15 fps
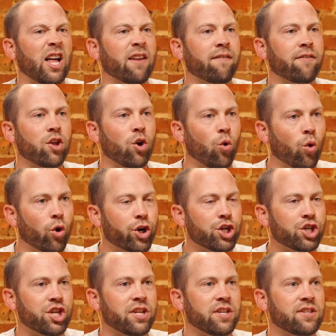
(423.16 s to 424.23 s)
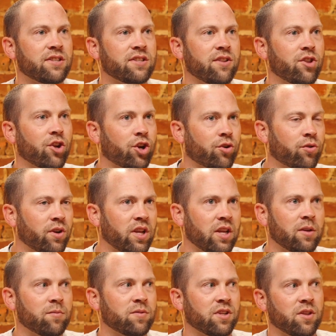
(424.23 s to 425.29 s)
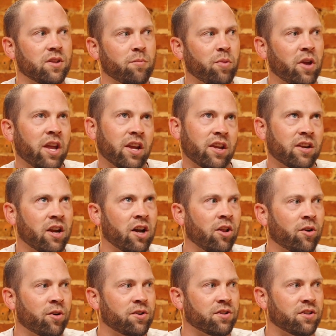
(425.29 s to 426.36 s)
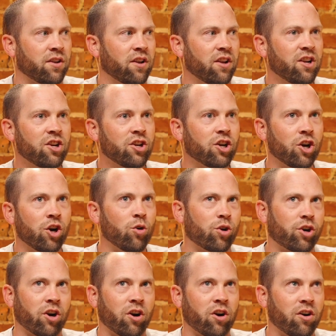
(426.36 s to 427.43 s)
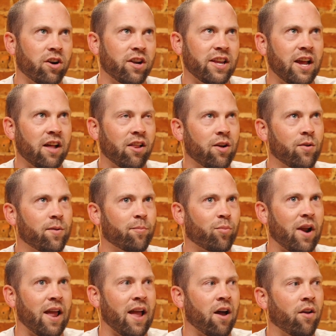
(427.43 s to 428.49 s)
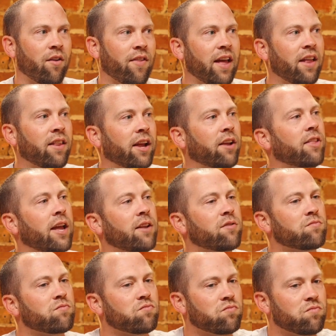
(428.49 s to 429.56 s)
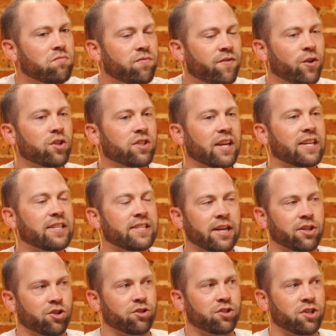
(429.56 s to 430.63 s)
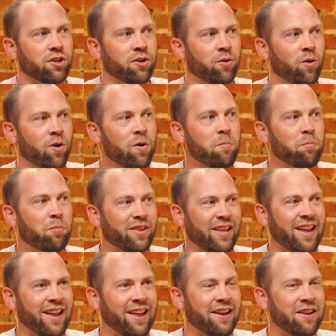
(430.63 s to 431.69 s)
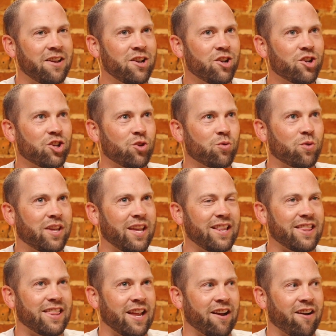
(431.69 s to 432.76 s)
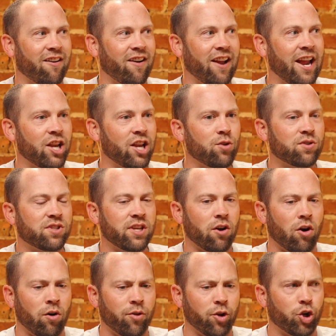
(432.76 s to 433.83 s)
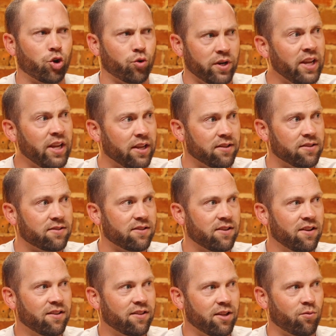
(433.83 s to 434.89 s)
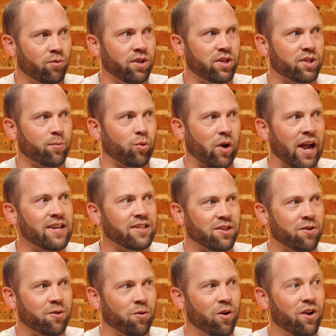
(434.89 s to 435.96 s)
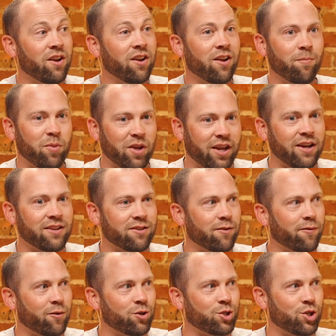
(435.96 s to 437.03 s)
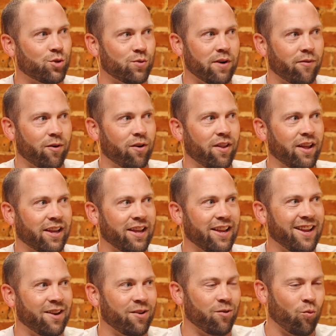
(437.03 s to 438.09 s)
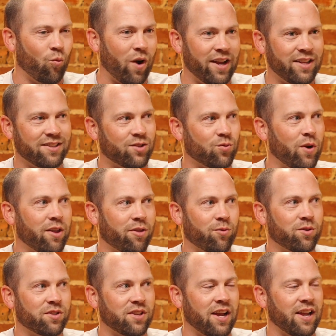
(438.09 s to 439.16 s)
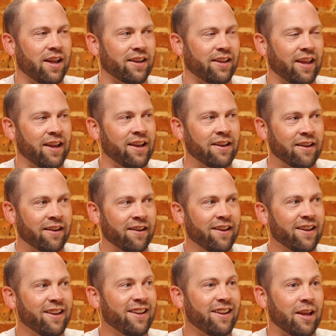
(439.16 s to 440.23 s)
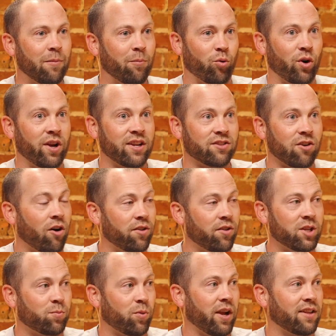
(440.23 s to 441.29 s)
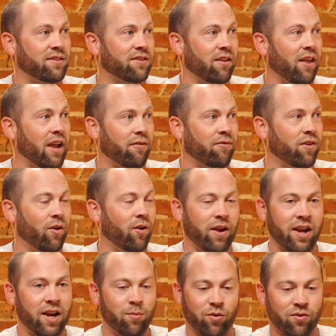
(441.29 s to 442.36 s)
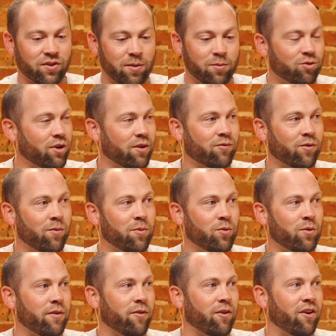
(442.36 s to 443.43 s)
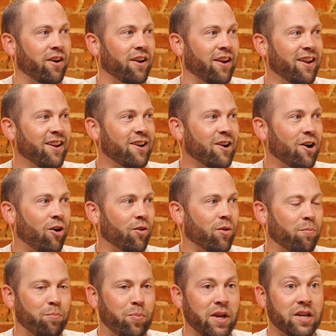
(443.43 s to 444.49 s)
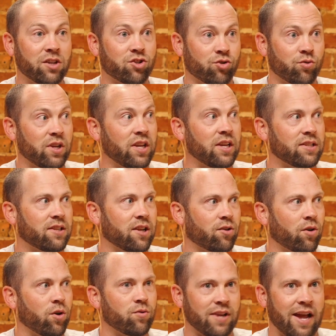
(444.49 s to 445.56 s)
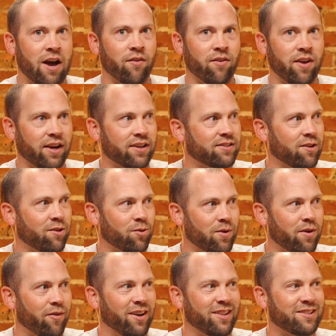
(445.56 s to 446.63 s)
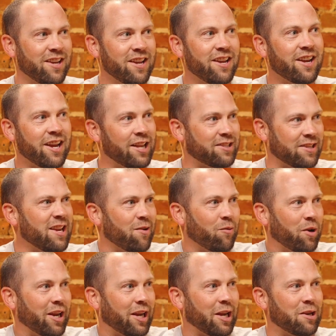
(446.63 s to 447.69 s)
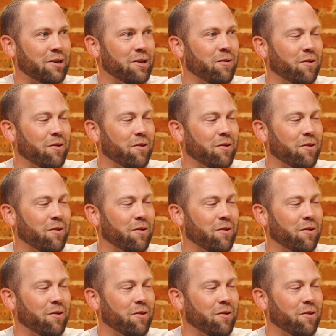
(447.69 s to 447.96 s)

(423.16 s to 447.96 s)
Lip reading: of the oranges and the creams and the pink colors and ochre and yellow and brown, that feels like a desert to you. But then you get there and you see all the greens that really surprise you because of the Virgin River. Like it winds its way through Zion Canyon and brings all these plants to life. Animals come and drink from the river and all the big trees that grow down next to the river. It's neat what it can do. It